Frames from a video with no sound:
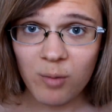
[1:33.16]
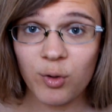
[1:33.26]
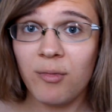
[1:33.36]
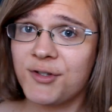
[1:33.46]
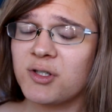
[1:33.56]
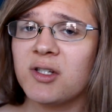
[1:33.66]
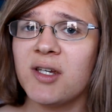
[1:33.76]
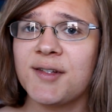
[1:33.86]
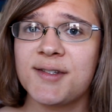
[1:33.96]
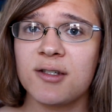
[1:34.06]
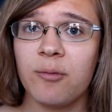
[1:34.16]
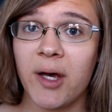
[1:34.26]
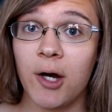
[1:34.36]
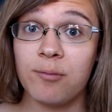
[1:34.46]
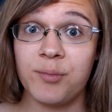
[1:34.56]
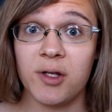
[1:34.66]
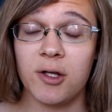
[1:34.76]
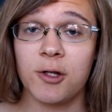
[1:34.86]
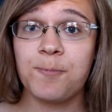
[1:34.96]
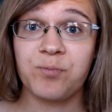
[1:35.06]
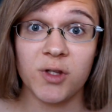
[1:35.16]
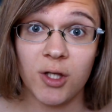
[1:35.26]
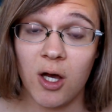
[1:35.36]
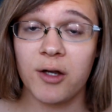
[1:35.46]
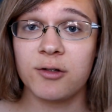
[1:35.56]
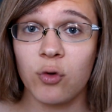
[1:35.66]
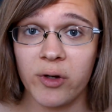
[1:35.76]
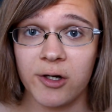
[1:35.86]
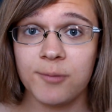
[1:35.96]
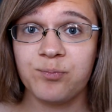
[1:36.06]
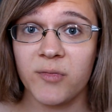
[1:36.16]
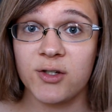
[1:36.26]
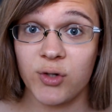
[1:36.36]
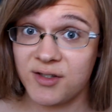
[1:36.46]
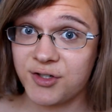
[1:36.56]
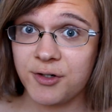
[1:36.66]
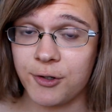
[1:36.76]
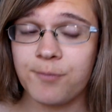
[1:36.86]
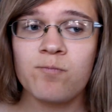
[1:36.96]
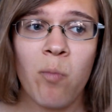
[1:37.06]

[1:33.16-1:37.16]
But mostly it's about being young and queer and transgender.